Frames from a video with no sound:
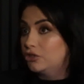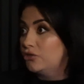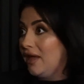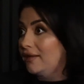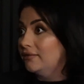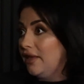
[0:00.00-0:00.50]
to
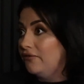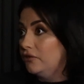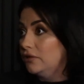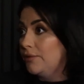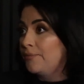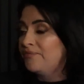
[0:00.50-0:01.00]
that
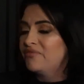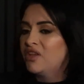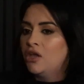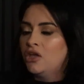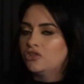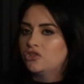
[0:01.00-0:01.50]
level.
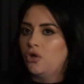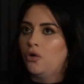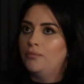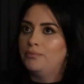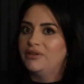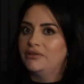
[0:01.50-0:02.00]

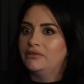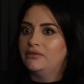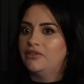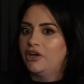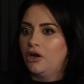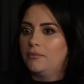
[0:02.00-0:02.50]
So, but
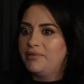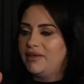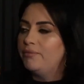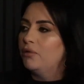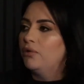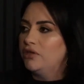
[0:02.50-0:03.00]
there are
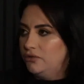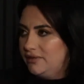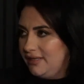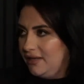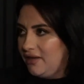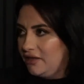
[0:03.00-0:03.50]
people, when you
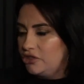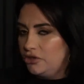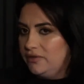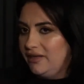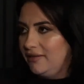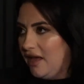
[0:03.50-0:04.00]
say that
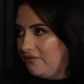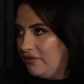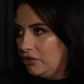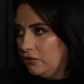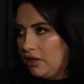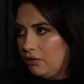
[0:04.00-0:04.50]
to, they laugh
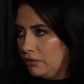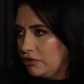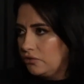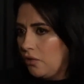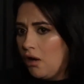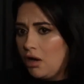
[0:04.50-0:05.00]
at you like,
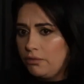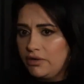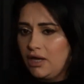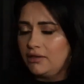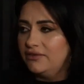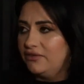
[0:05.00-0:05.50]
what's wrong? We're
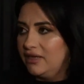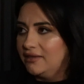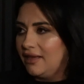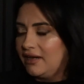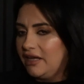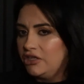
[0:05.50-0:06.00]
not living
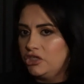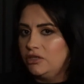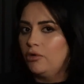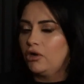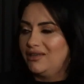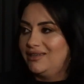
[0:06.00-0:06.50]
at that age
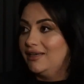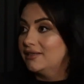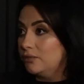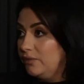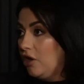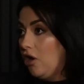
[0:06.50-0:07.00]
anymore.
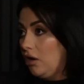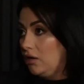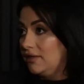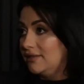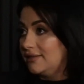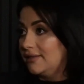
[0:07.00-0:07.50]
Yes, we
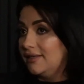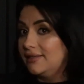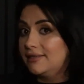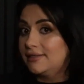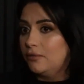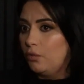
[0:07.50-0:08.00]
are.
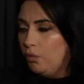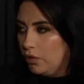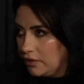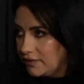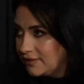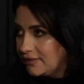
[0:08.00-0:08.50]
It's
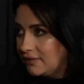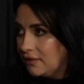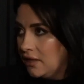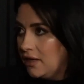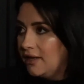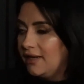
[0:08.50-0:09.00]
worse.
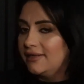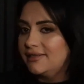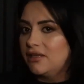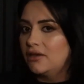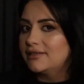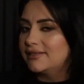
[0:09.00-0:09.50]

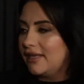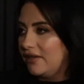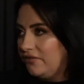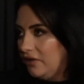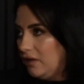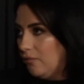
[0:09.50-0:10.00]
It's not
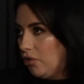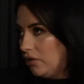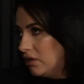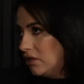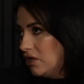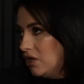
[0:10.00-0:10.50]
safe
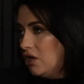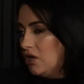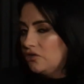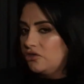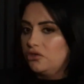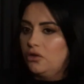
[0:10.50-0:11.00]
anymore.
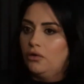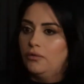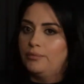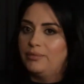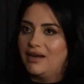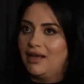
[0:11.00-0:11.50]

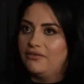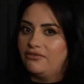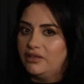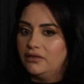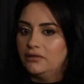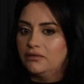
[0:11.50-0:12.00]
So, but I
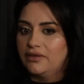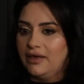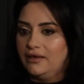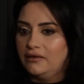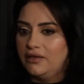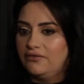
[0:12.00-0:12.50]
feel
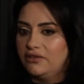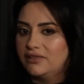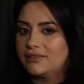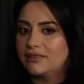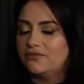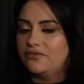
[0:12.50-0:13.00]
that if
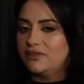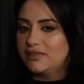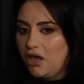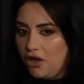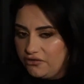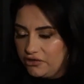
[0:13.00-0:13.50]
it's
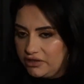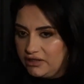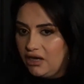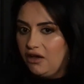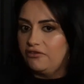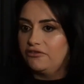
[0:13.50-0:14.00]
covered
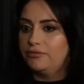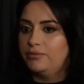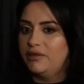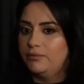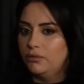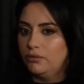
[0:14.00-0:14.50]
enough,
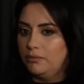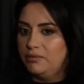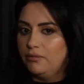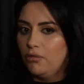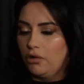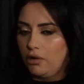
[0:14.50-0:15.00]
people will
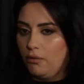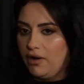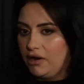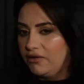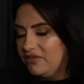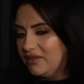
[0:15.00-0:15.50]
be more
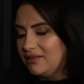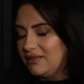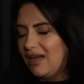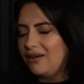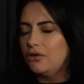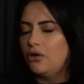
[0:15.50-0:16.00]
aware of it.
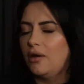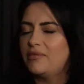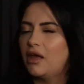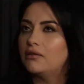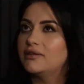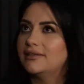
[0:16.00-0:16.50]
And I don't know, I'm
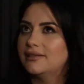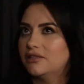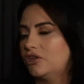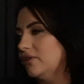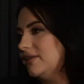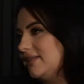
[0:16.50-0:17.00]
not
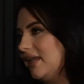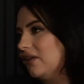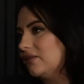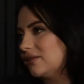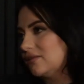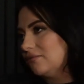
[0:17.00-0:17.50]
necessarily
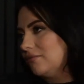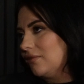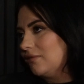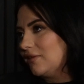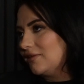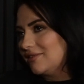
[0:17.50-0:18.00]
saying
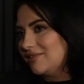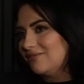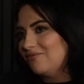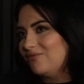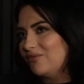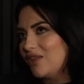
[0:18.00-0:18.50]

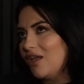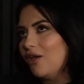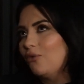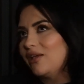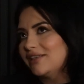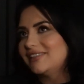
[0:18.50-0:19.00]

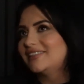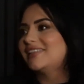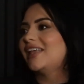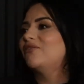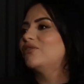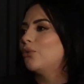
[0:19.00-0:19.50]
we can
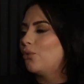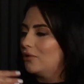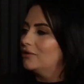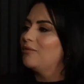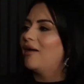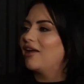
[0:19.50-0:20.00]
save the
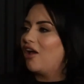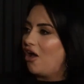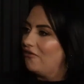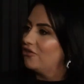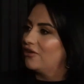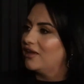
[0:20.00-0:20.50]
world by
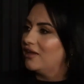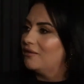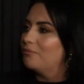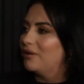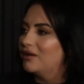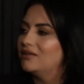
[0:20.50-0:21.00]
covering
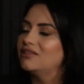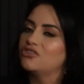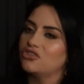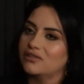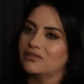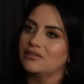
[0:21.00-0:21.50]
it, but
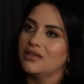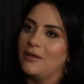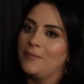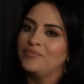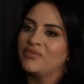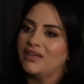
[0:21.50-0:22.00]
it's
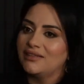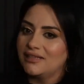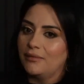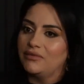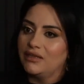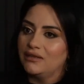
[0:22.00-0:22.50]

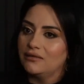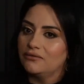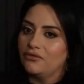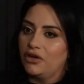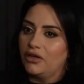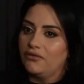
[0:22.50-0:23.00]
something
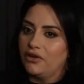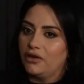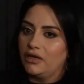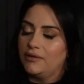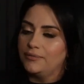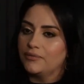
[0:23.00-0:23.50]
very, very